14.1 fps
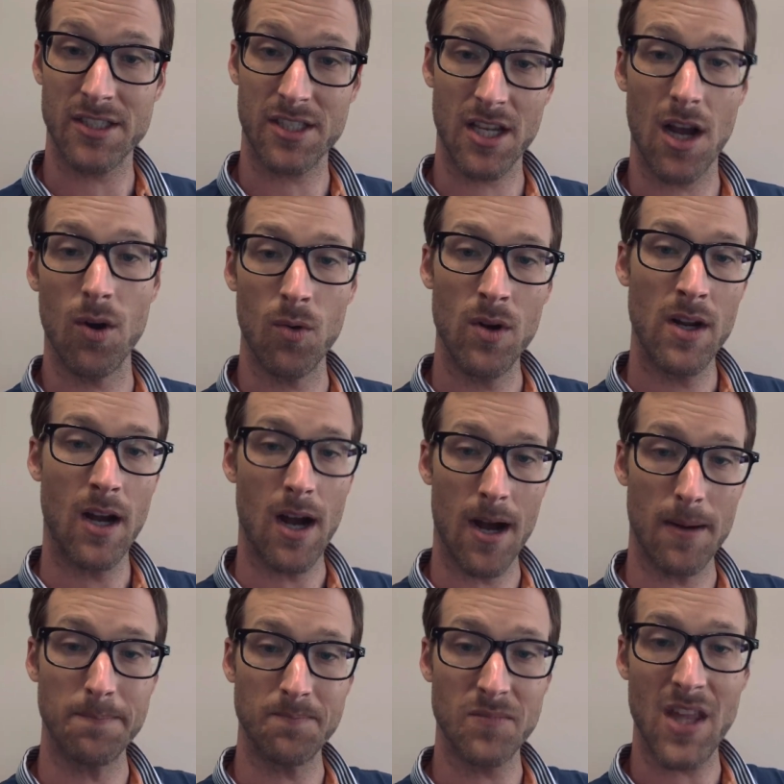So
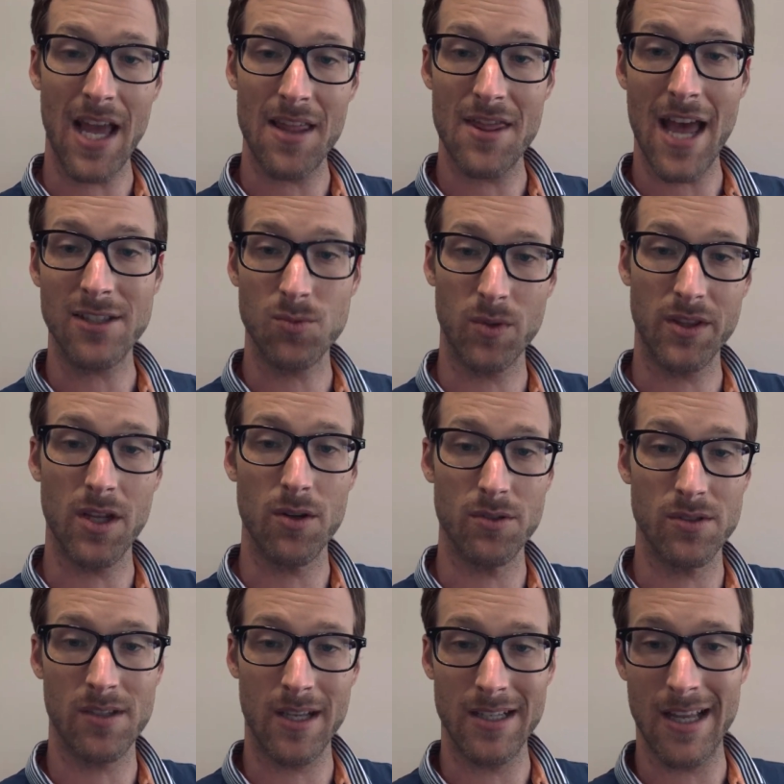that's what
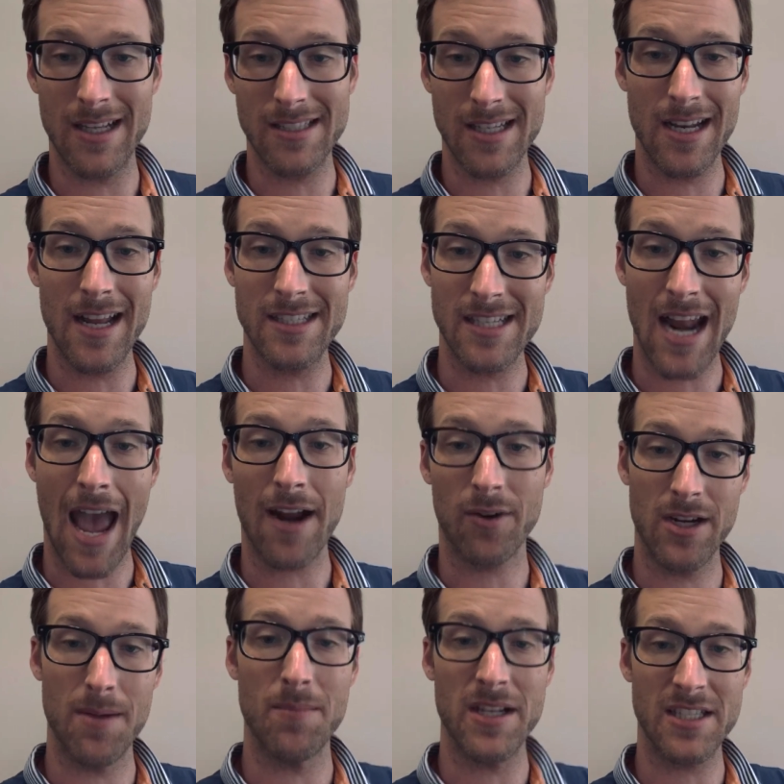those, it's an
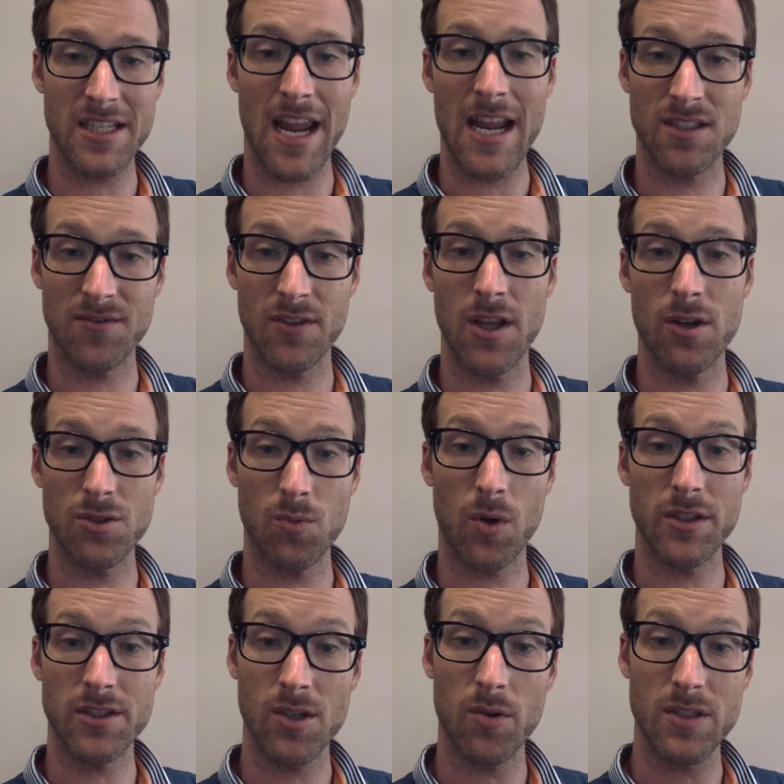acronym that stands for those
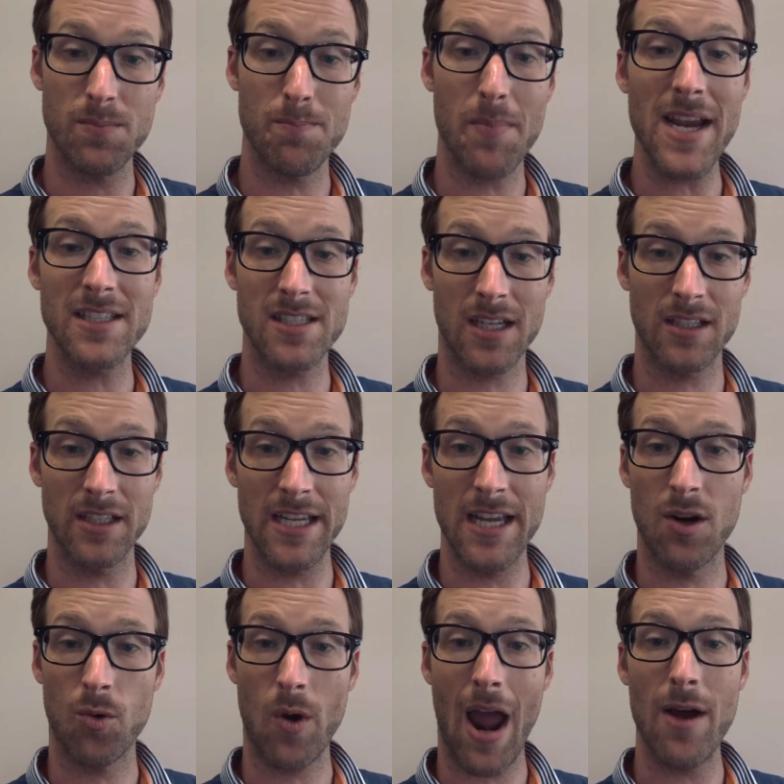words. So it's basically, in
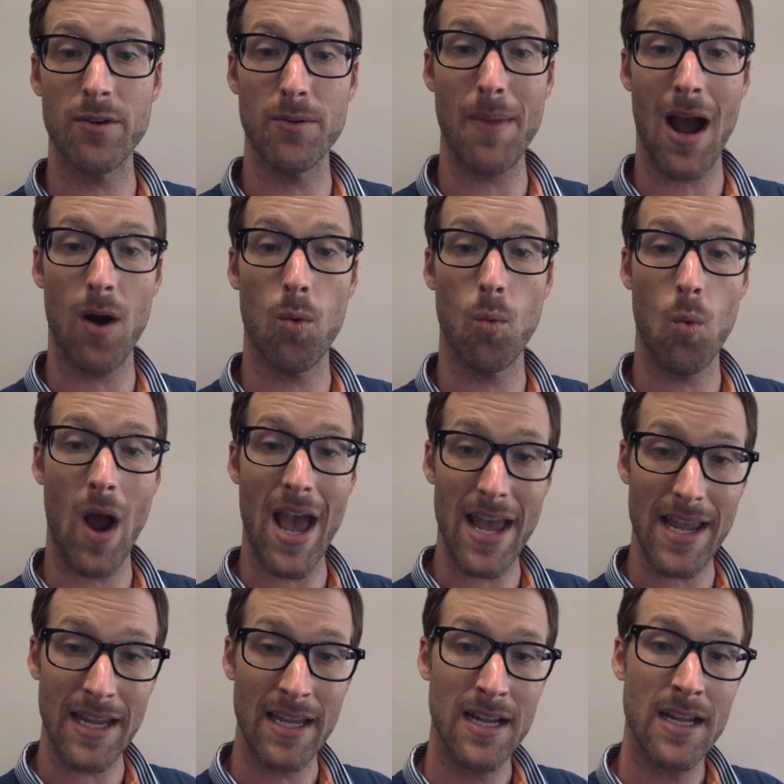a roundabout
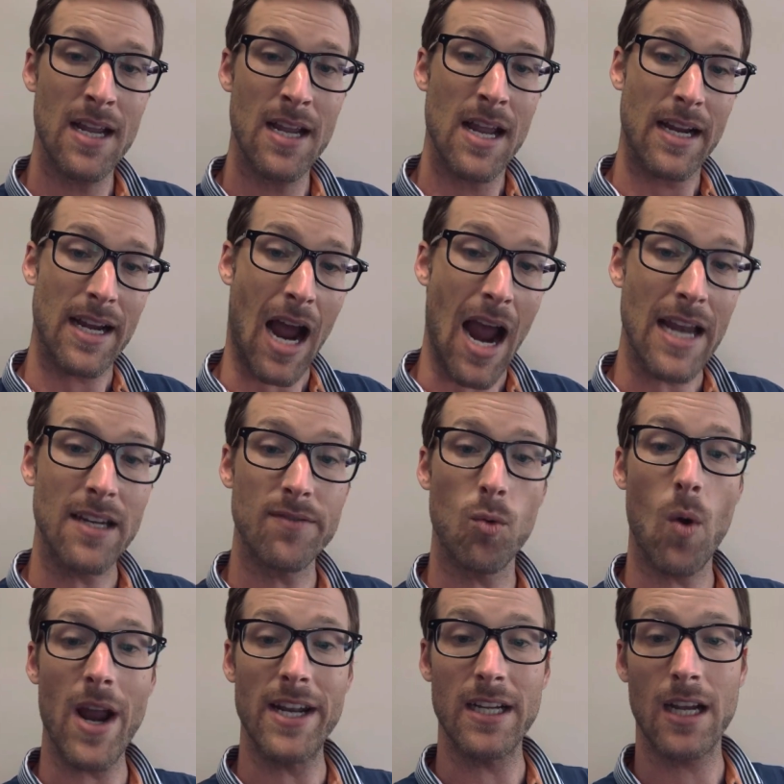way, kind of a
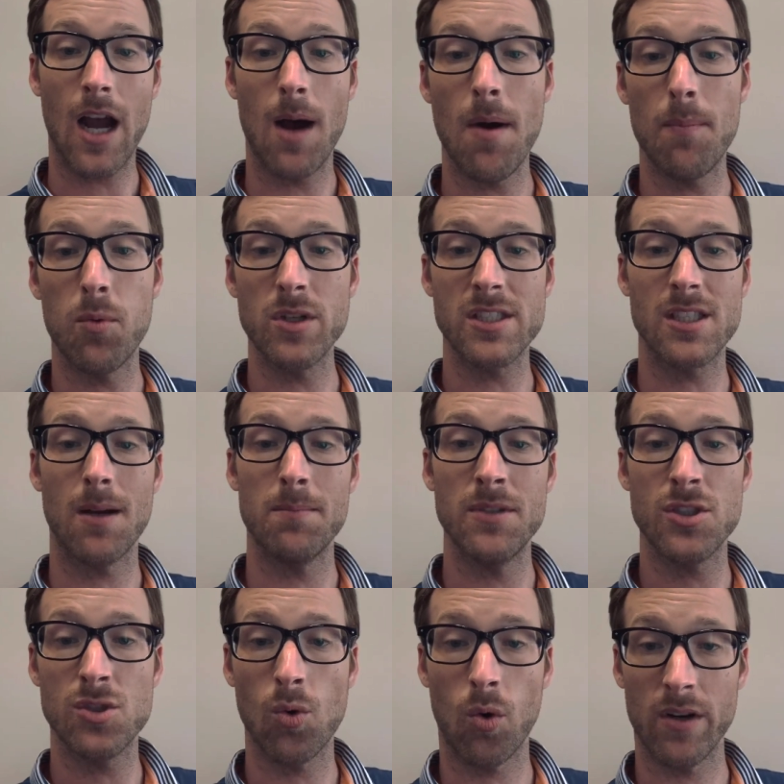way to come up with some
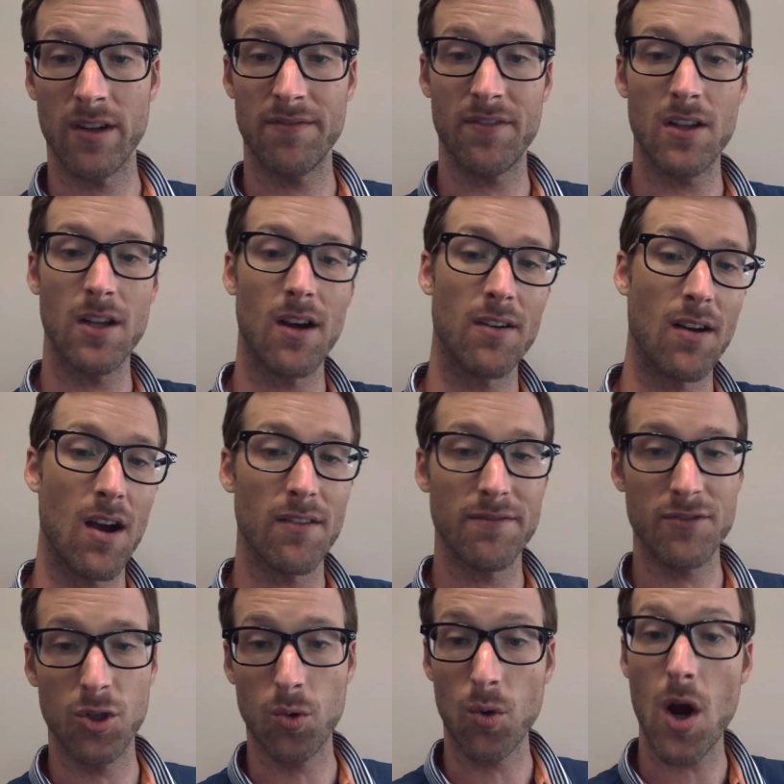sort
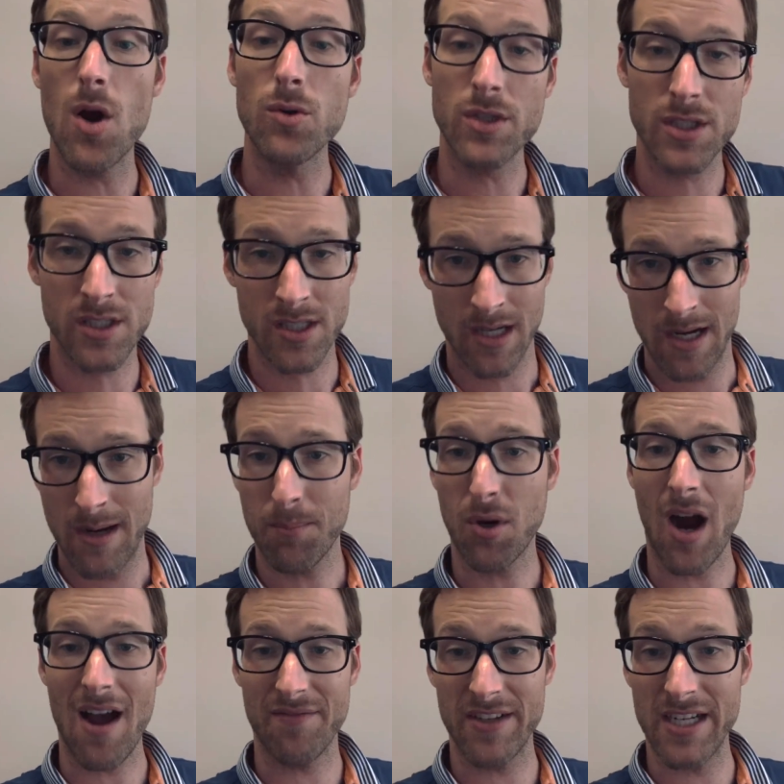of gross
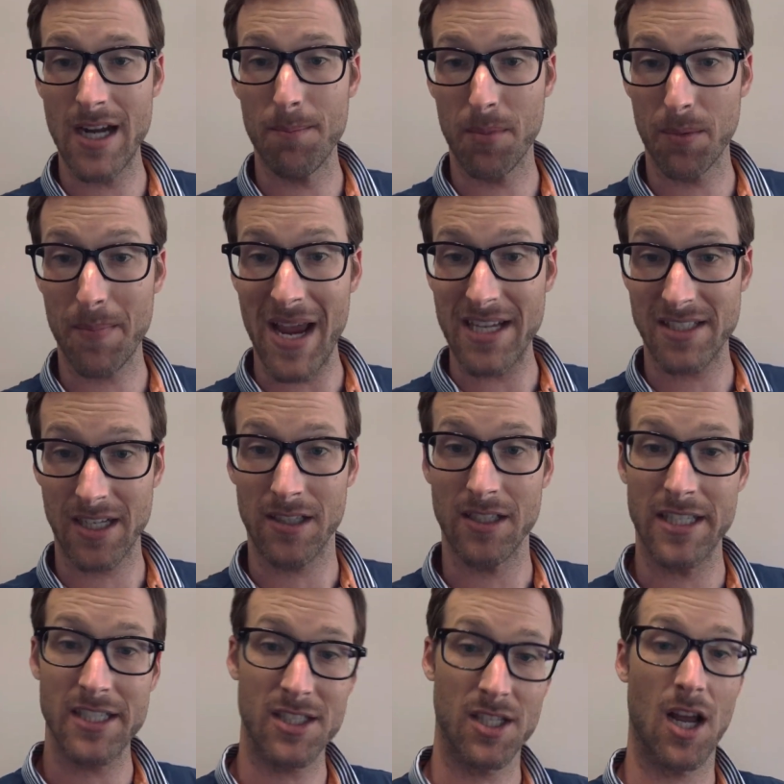profit number,
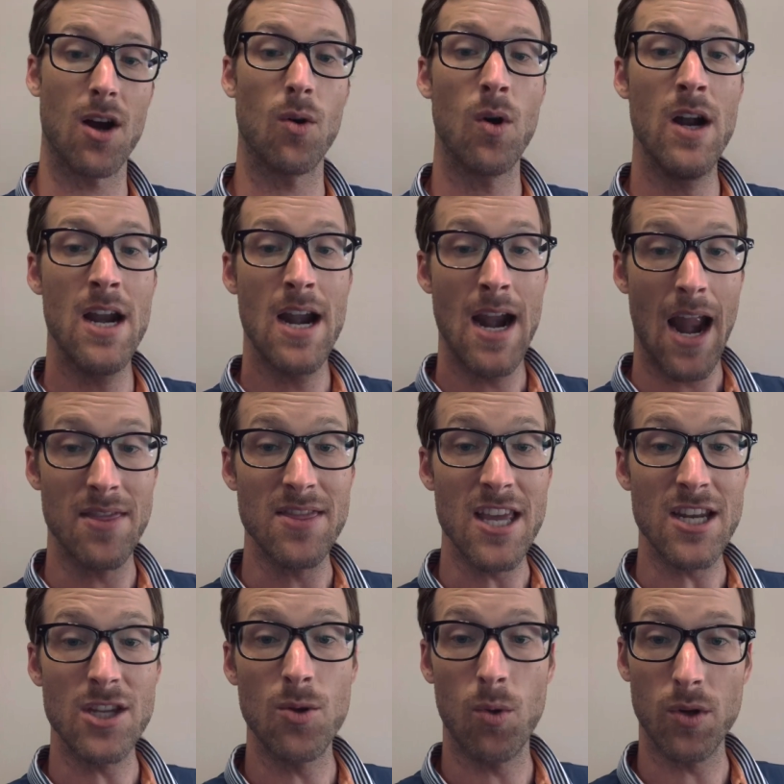basically. So, and
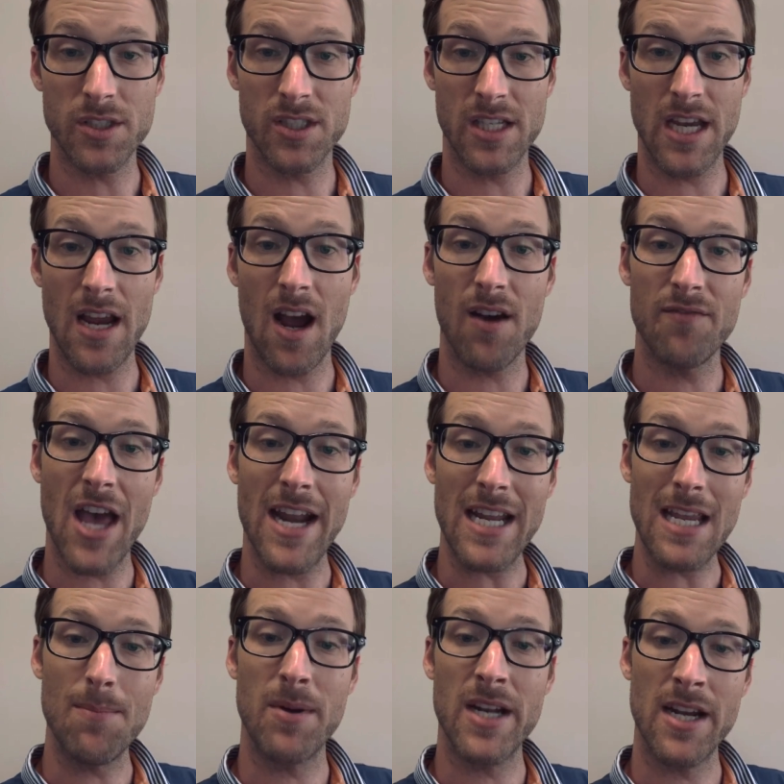then you will see of that
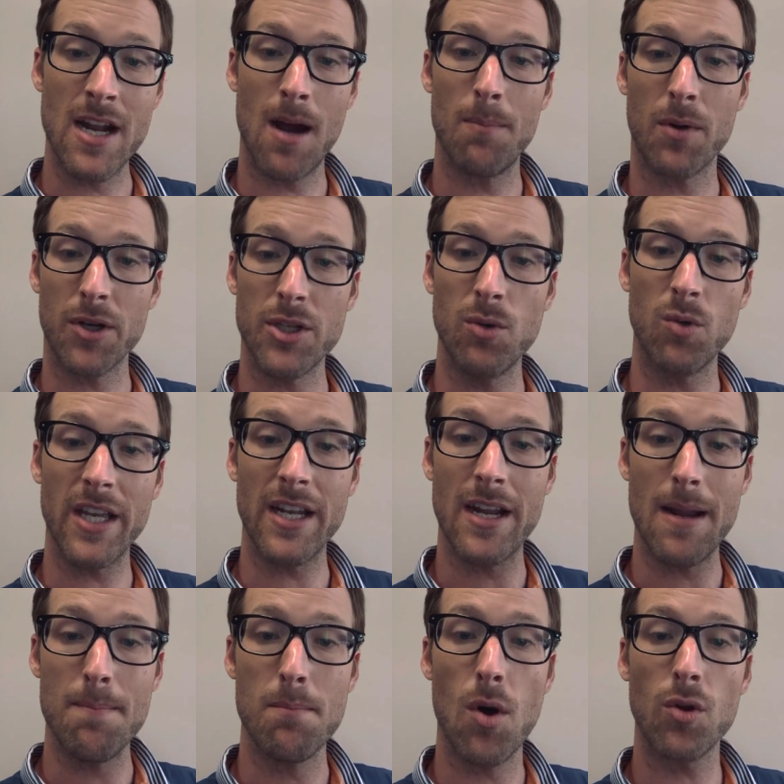EBITDA number, you will get a
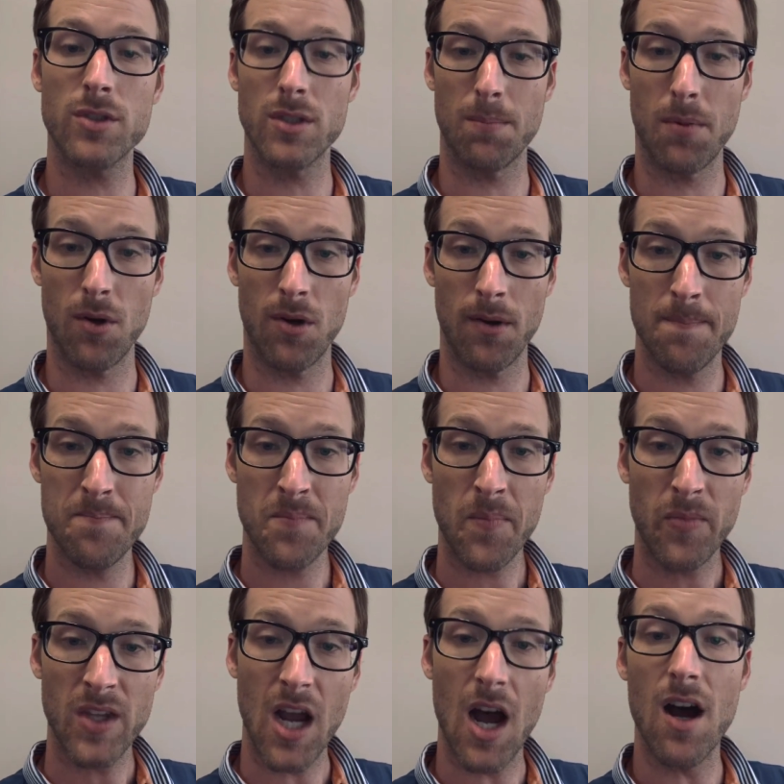multiple
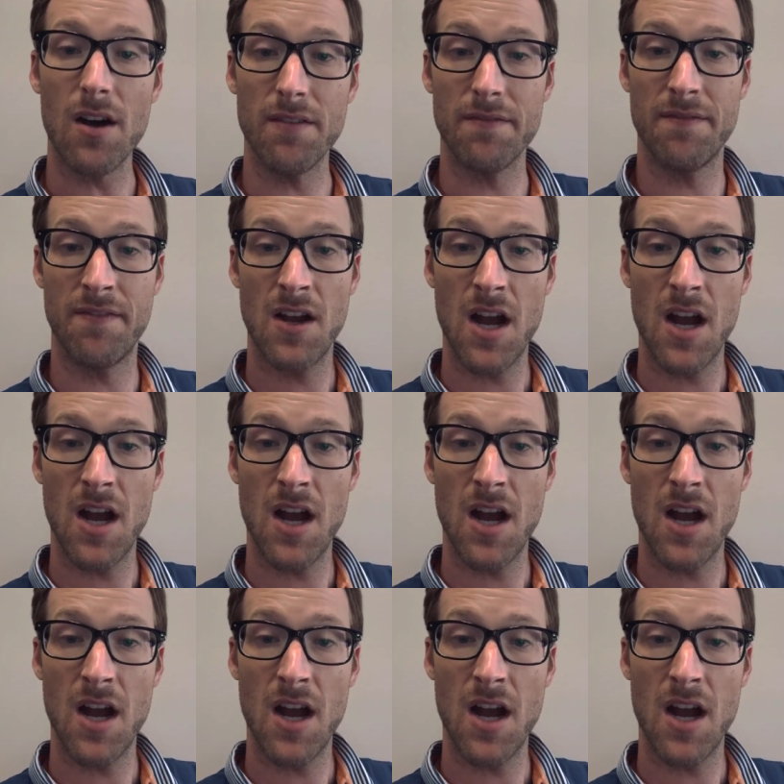of